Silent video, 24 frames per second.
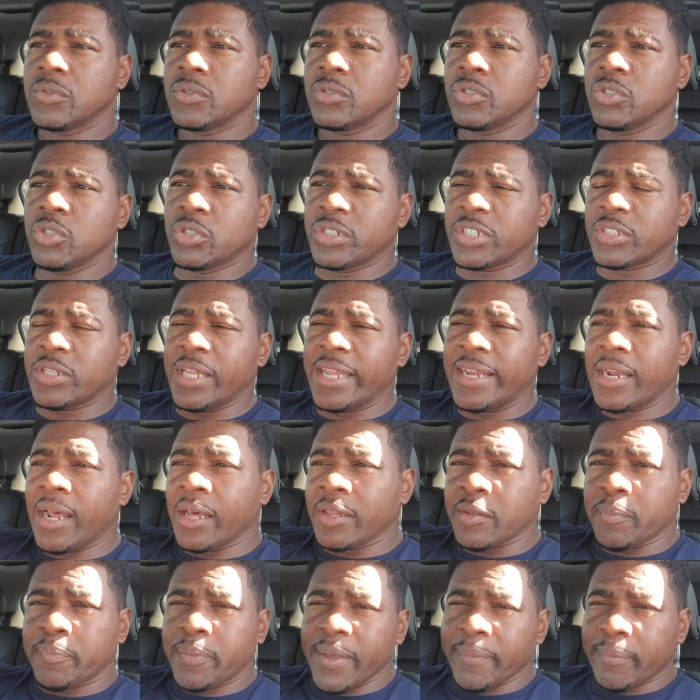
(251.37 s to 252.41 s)
You just let
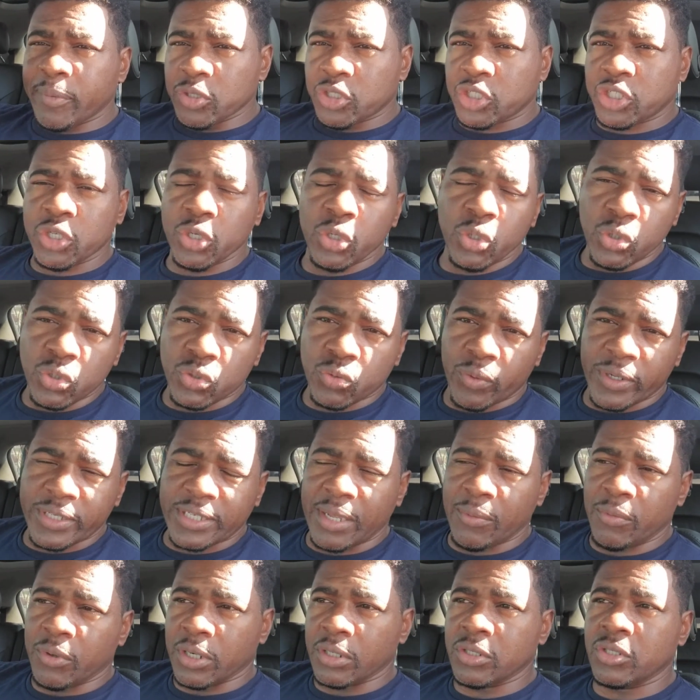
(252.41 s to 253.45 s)
other people choose what they
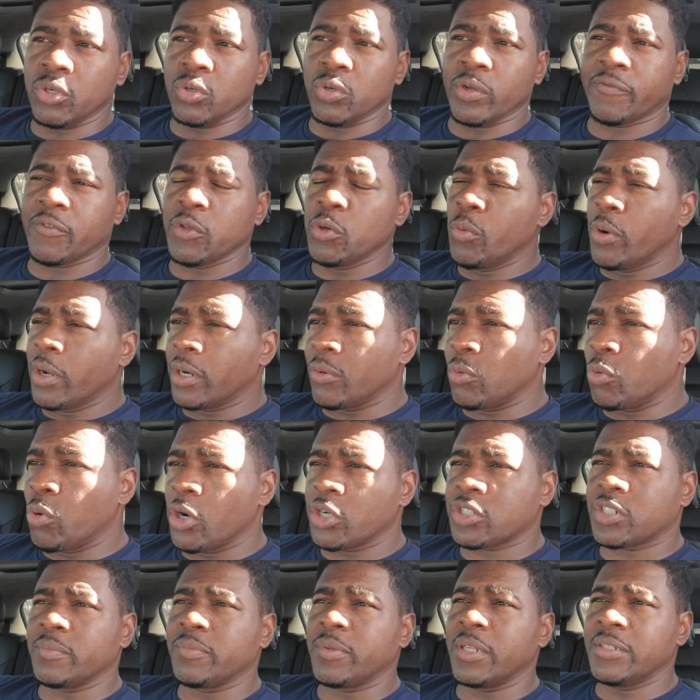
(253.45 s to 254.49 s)
want to do. If you want to
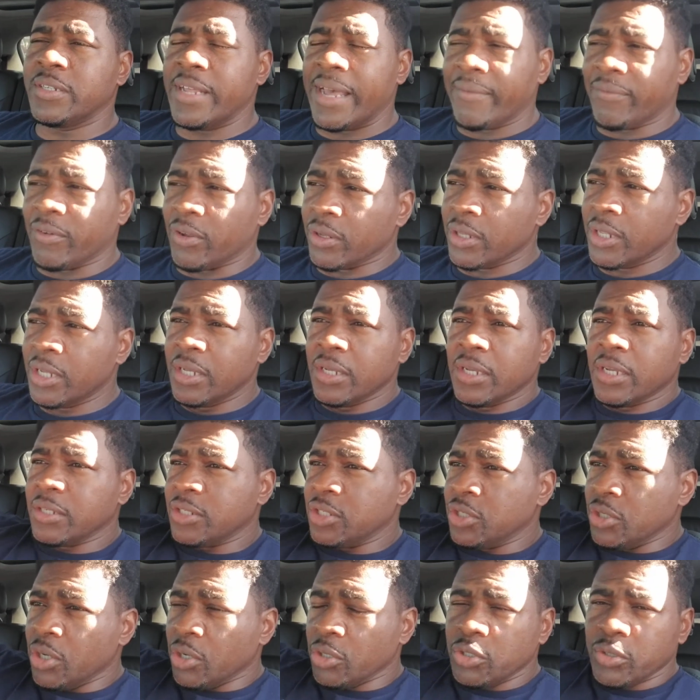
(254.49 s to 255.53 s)
worship the devil,
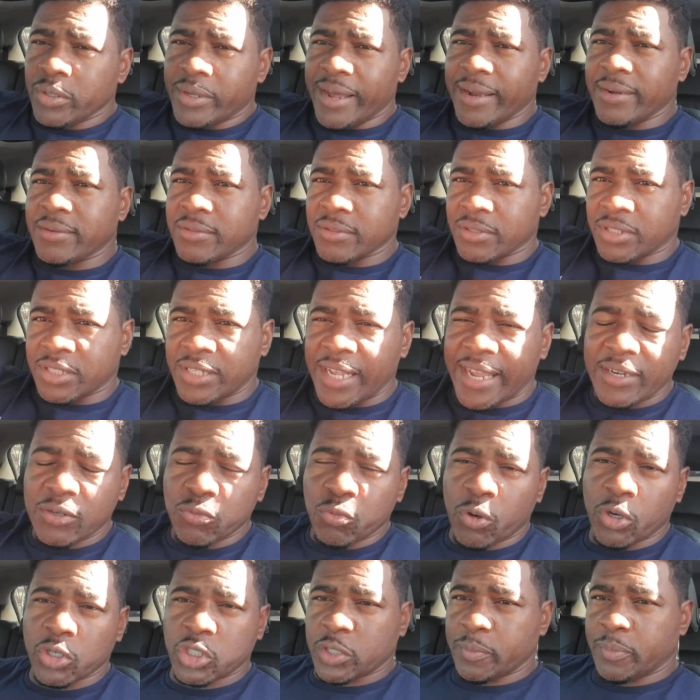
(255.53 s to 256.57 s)
you know, you got Satan
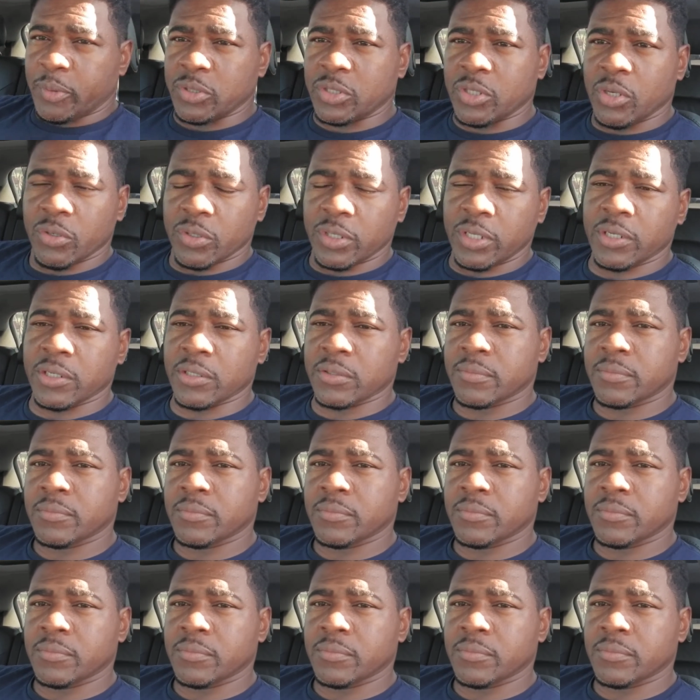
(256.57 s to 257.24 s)
worshipers on here.